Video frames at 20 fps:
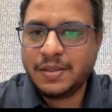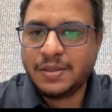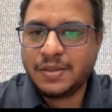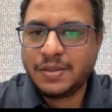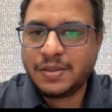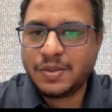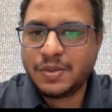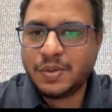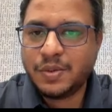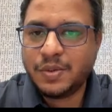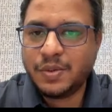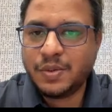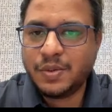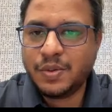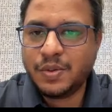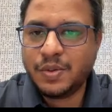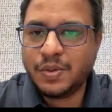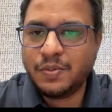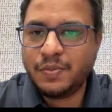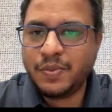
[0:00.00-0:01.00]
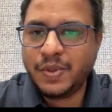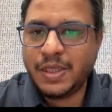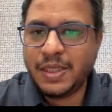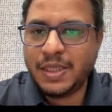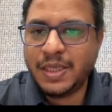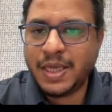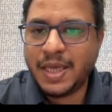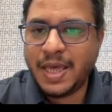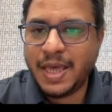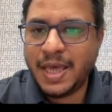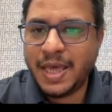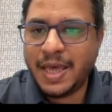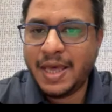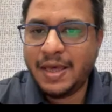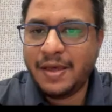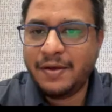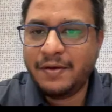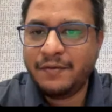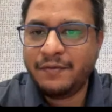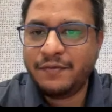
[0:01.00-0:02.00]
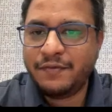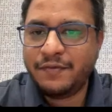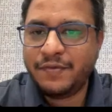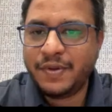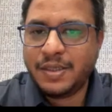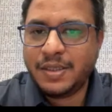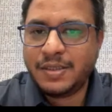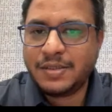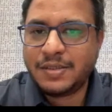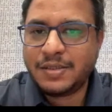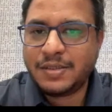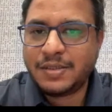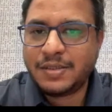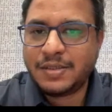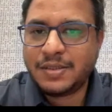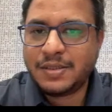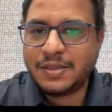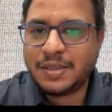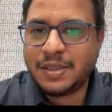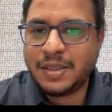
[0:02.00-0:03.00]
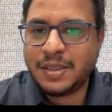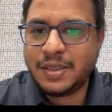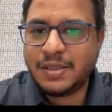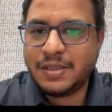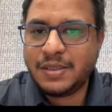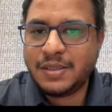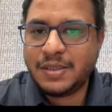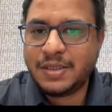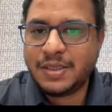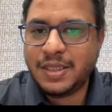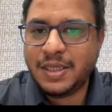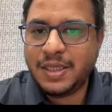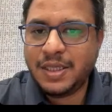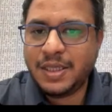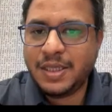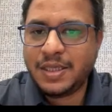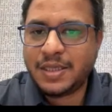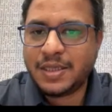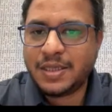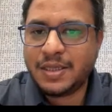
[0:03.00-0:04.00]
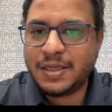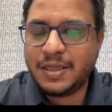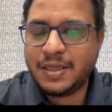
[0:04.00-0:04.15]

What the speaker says: So we have, let's take